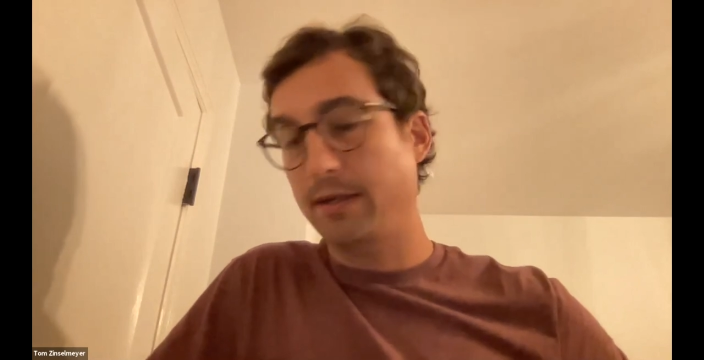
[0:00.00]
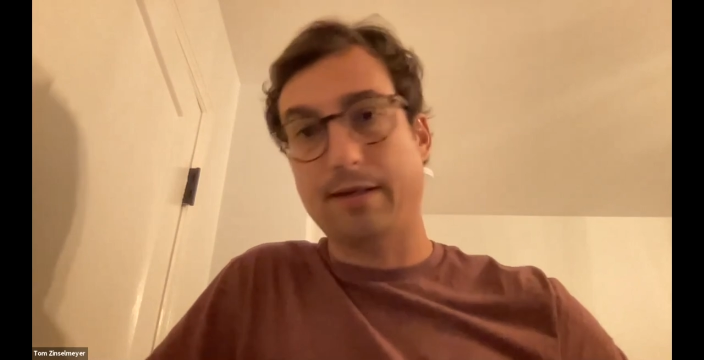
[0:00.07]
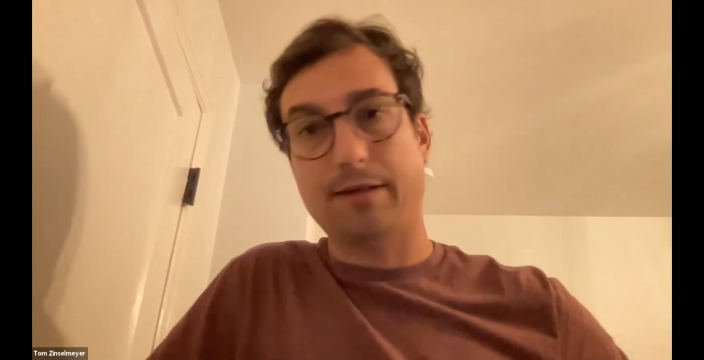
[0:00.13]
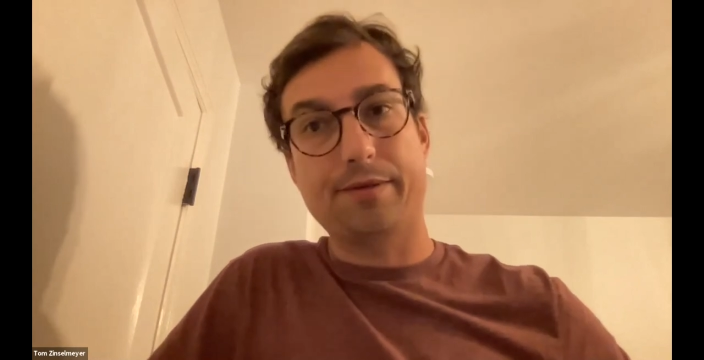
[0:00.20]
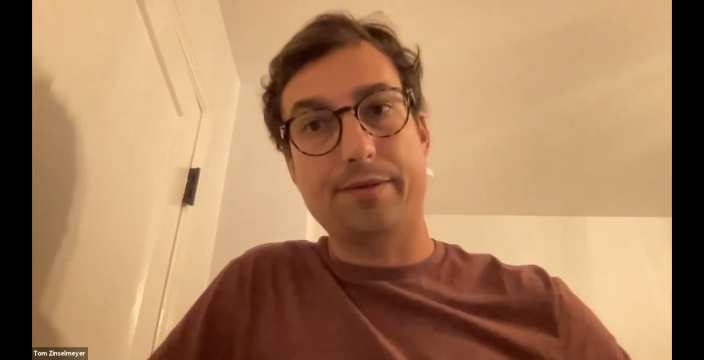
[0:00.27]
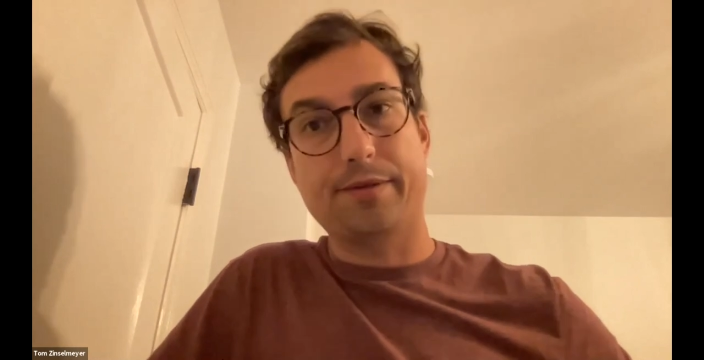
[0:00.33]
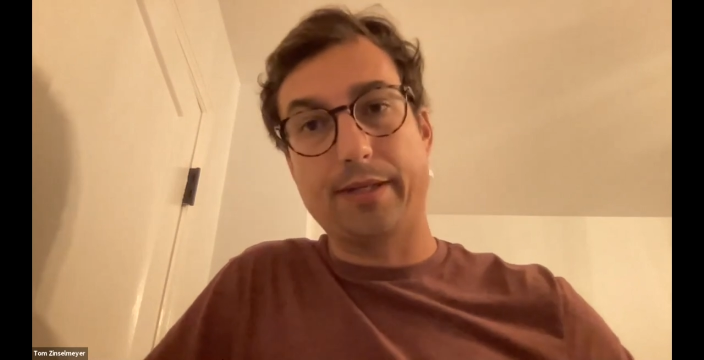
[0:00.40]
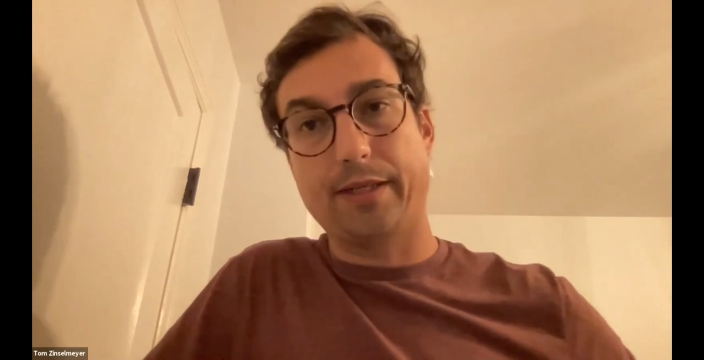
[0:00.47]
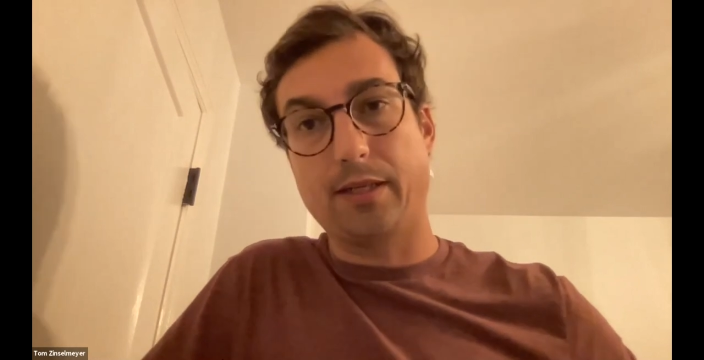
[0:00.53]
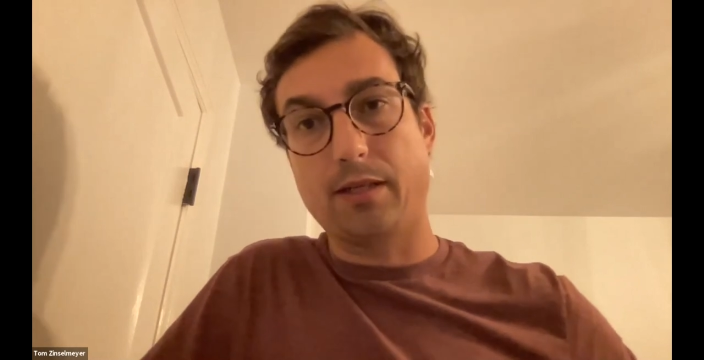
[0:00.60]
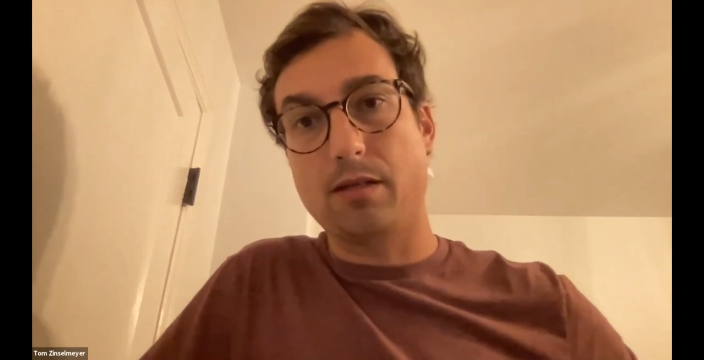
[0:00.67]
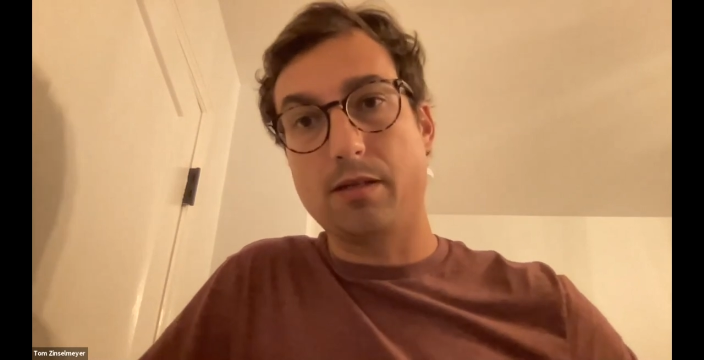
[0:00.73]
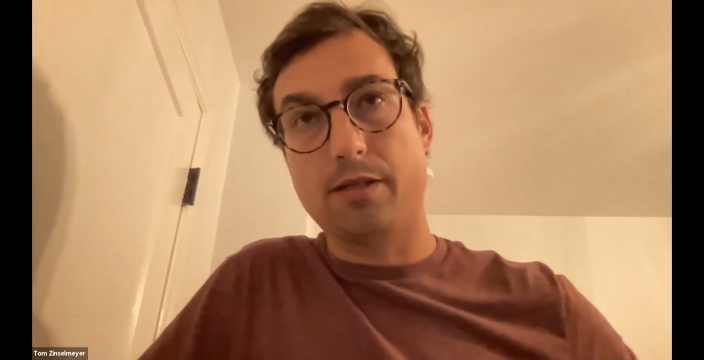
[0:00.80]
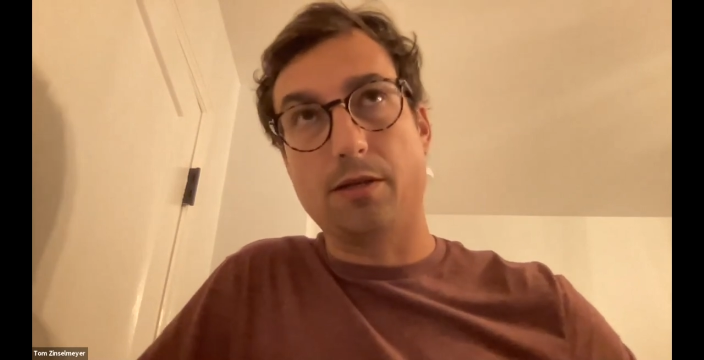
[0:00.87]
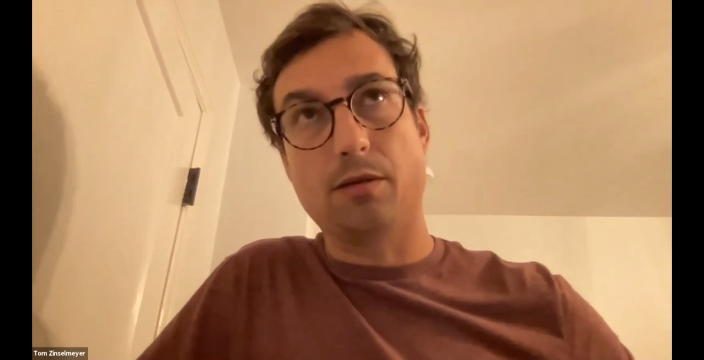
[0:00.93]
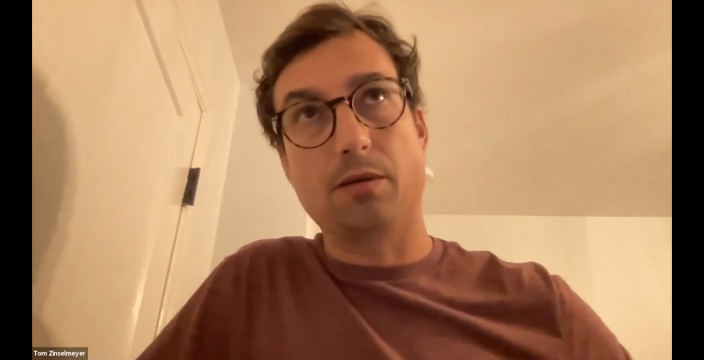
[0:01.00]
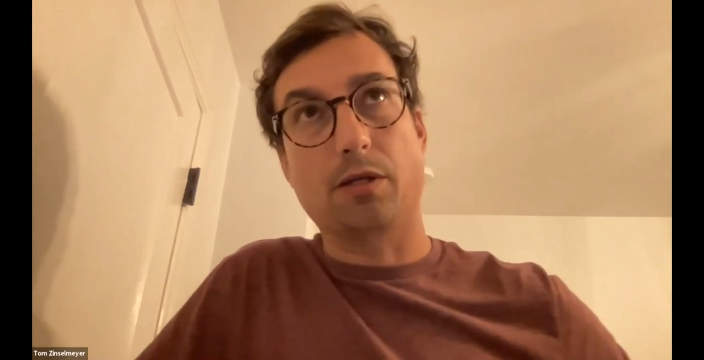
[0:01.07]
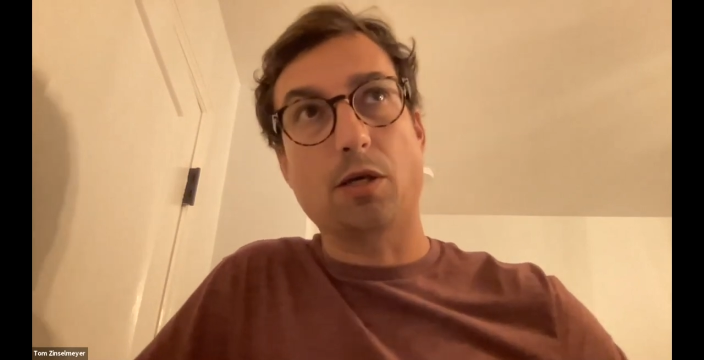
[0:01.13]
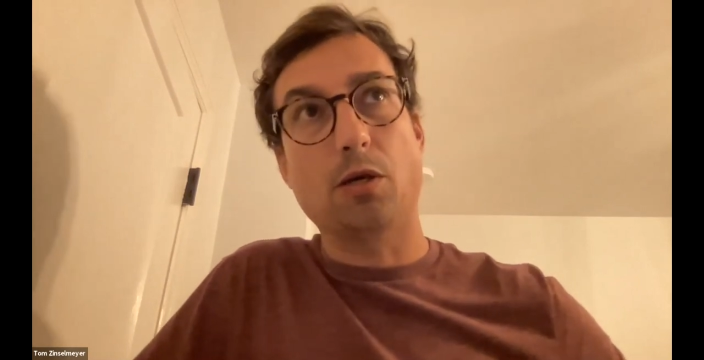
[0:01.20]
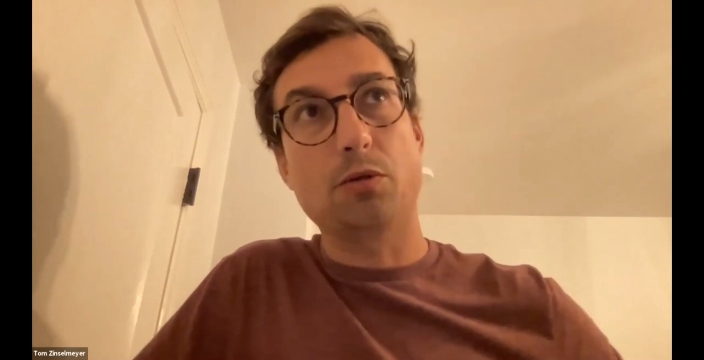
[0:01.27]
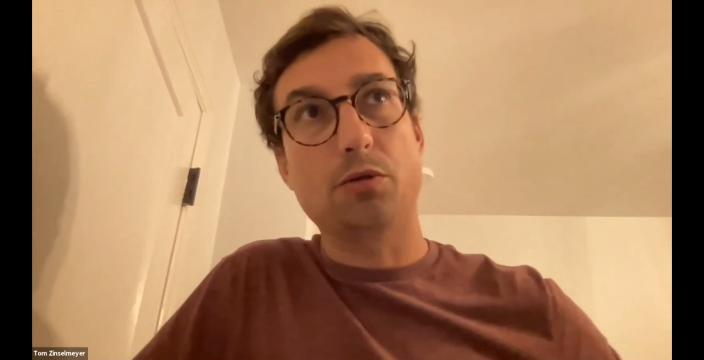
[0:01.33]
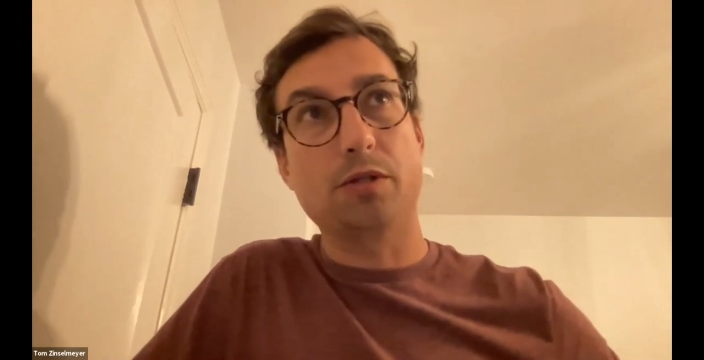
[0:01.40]
how does a you know a
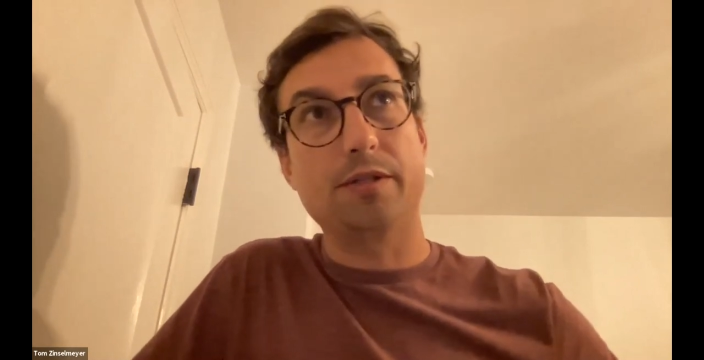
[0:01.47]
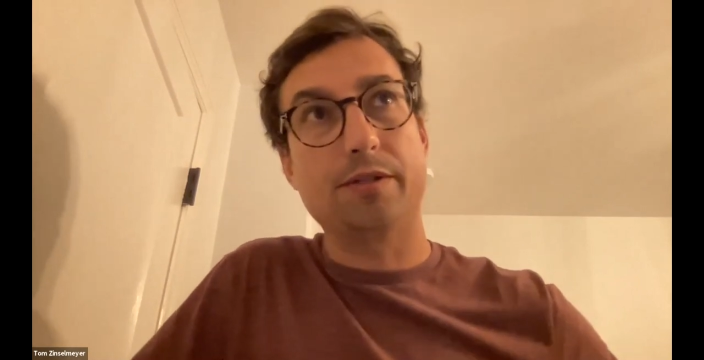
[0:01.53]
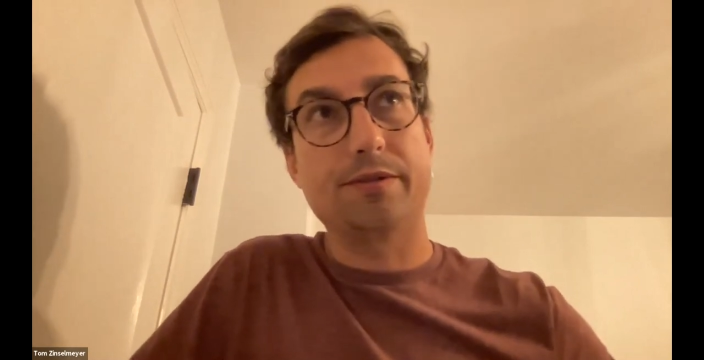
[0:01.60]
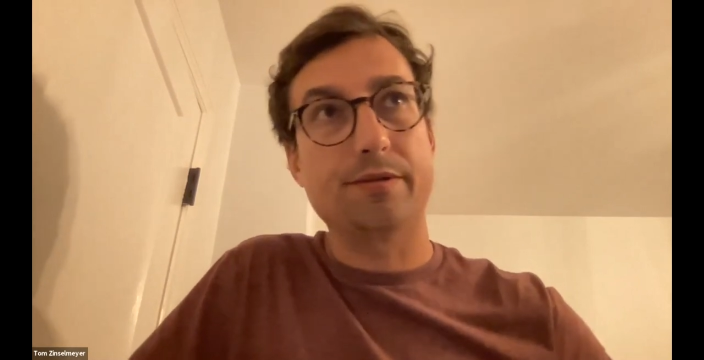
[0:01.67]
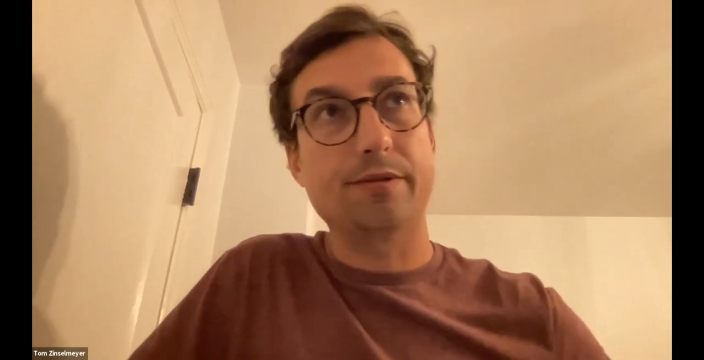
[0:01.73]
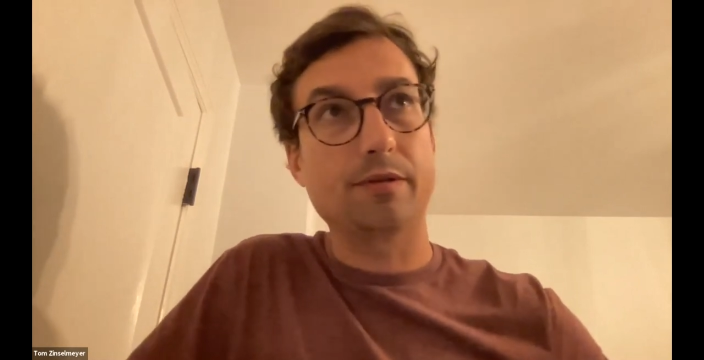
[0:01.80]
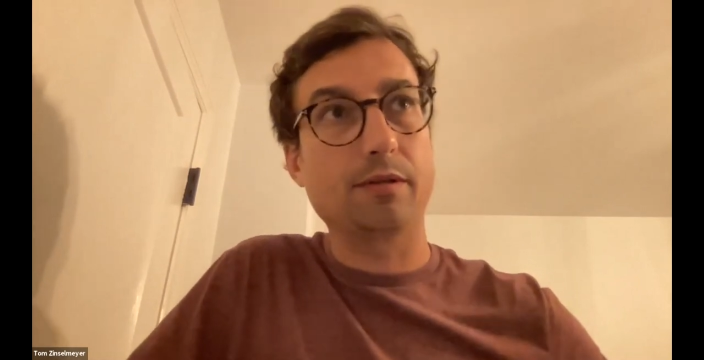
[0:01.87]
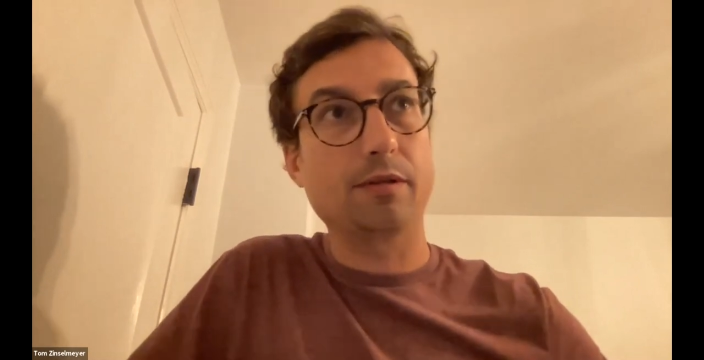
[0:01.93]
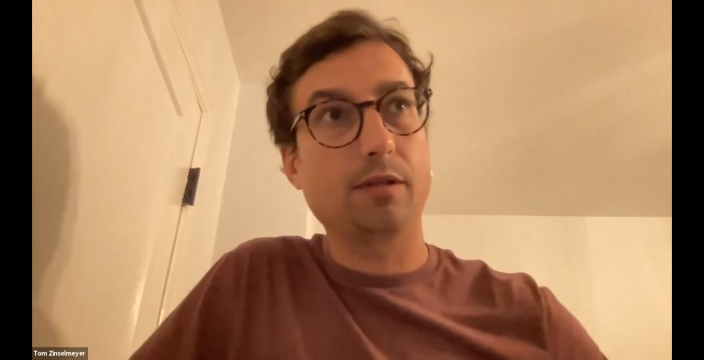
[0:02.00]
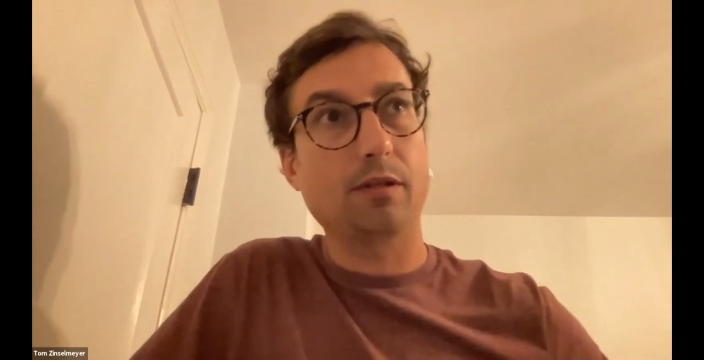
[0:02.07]
coach's